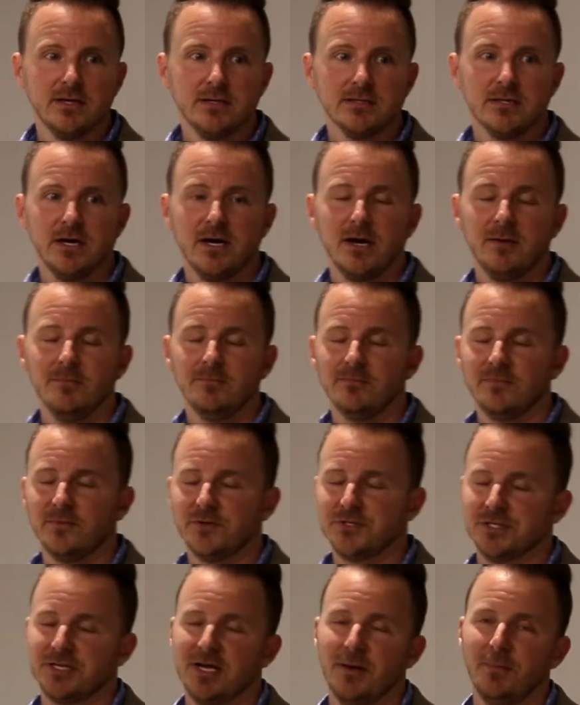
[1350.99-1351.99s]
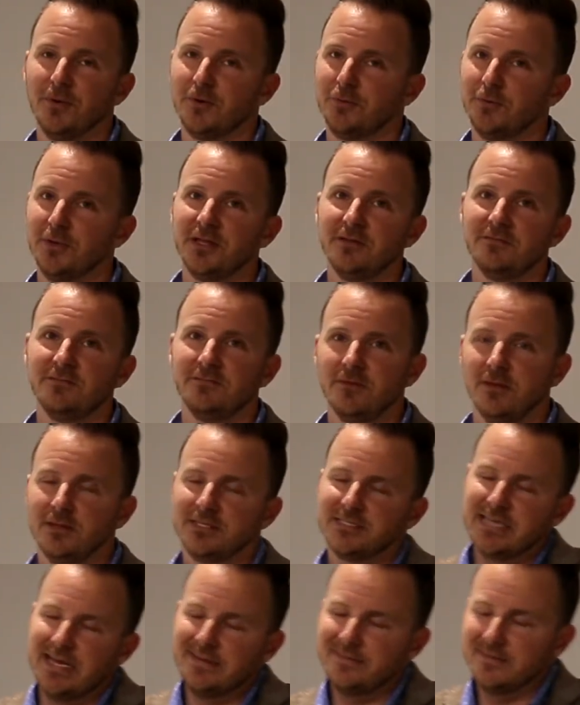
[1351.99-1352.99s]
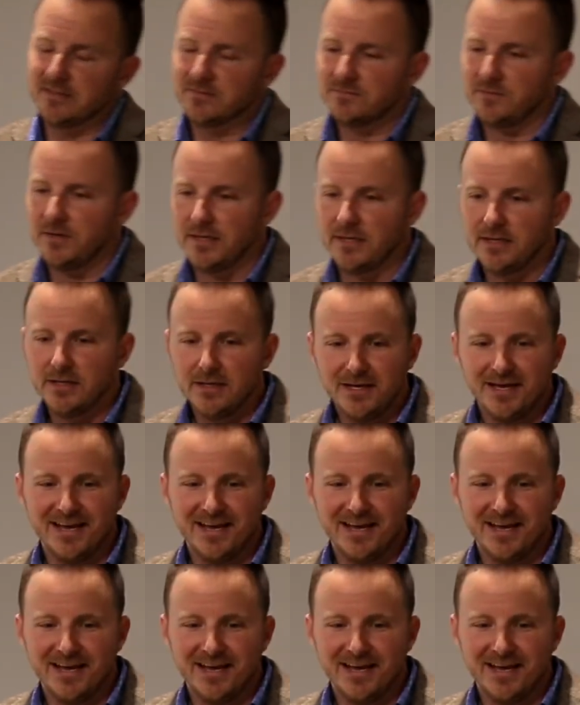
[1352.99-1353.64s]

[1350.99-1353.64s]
There's a couple of really, at least I think they're funny.